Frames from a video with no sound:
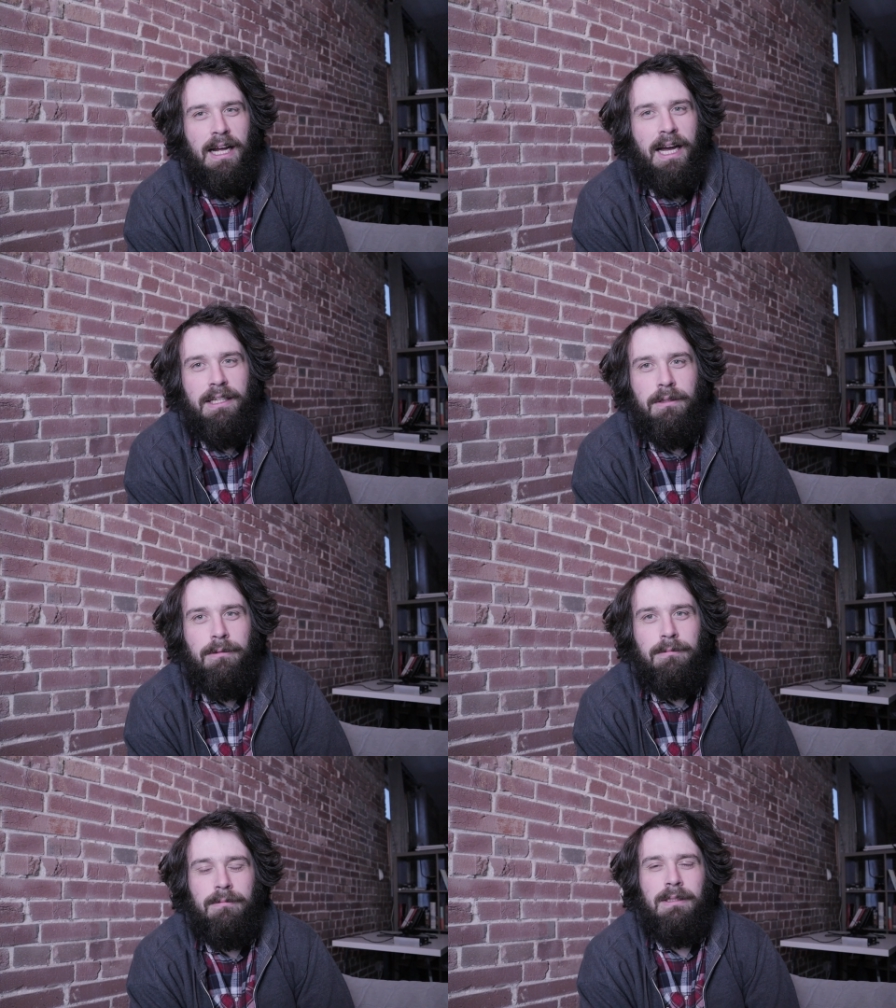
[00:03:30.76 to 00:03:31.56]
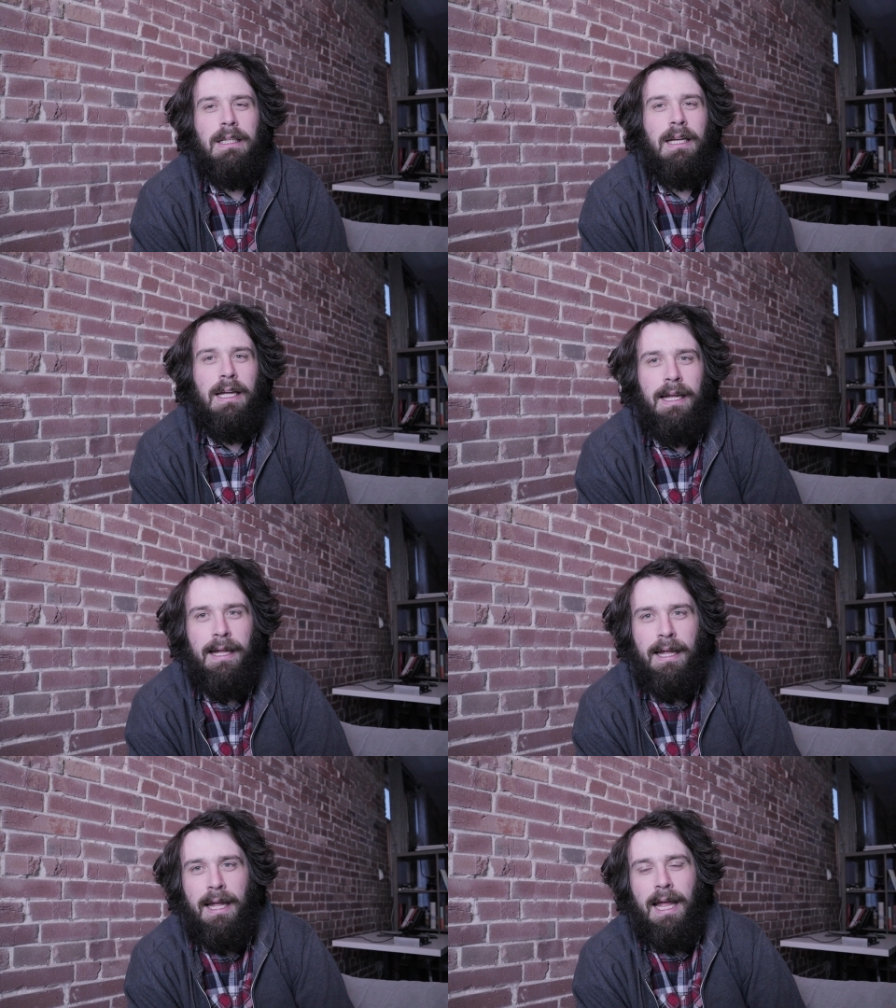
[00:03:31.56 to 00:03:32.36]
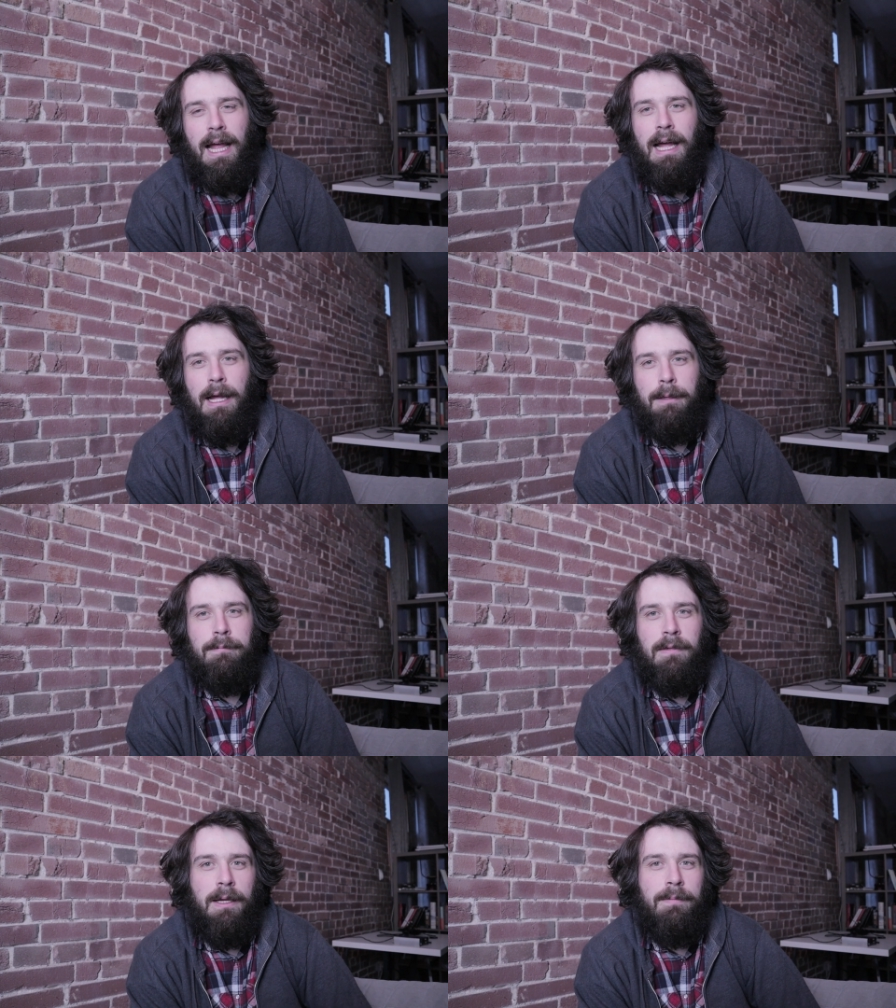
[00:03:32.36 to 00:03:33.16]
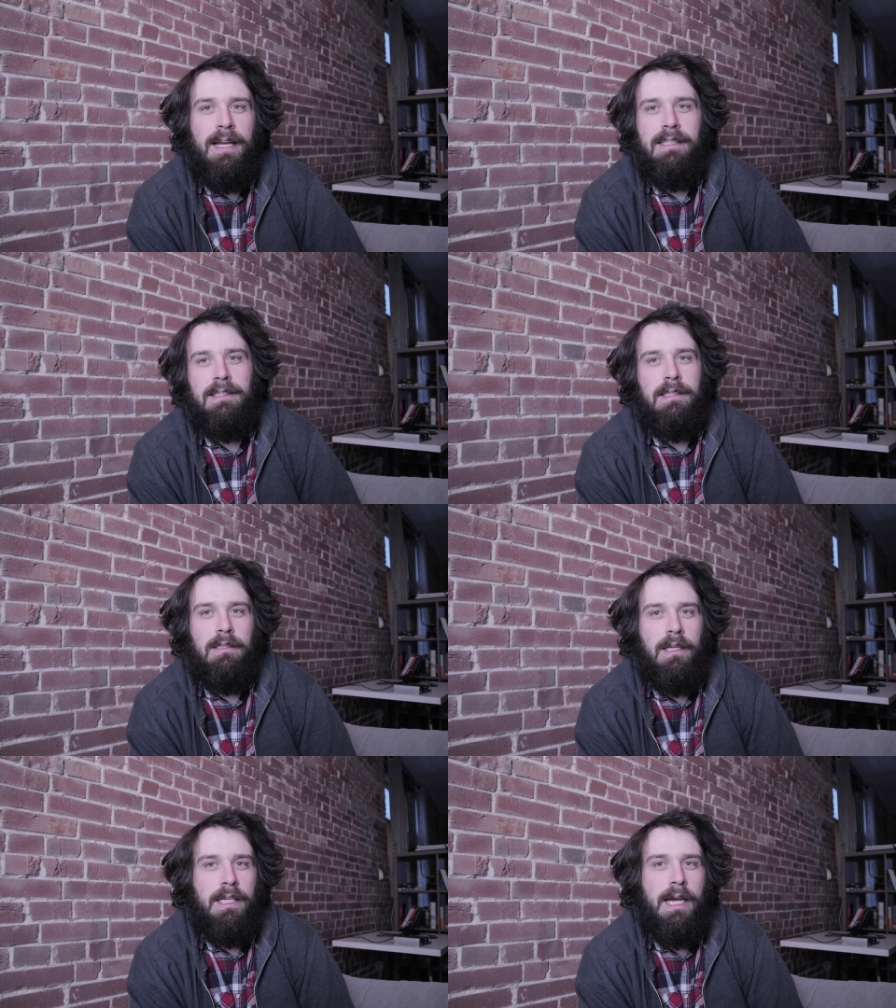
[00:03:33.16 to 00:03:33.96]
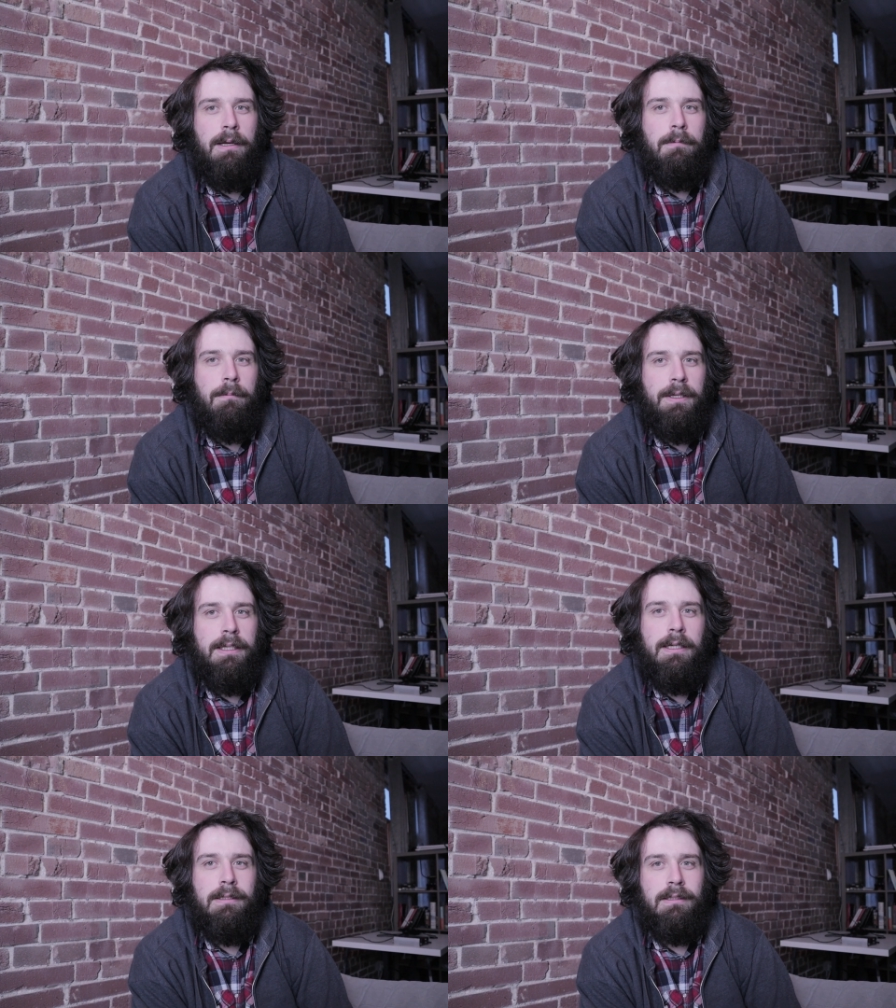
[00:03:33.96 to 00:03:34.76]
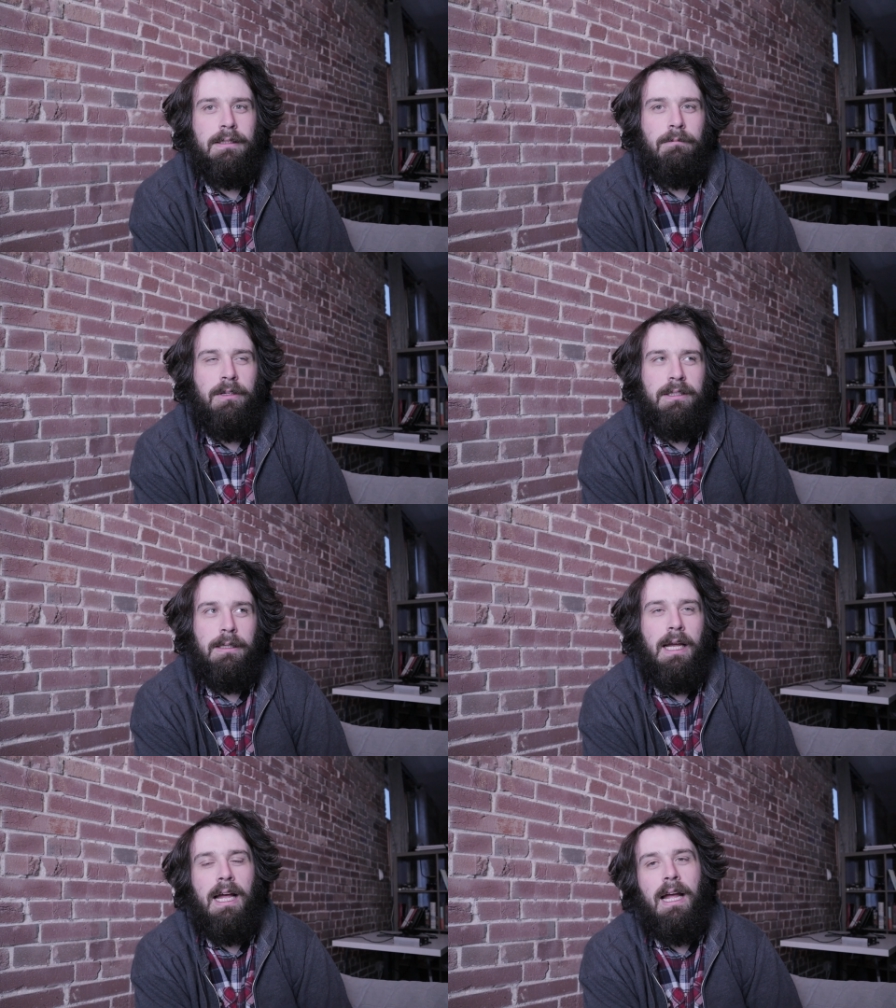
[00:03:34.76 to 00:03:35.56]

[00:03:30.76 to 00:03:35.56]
I don't I'm I'm hesitant on that because what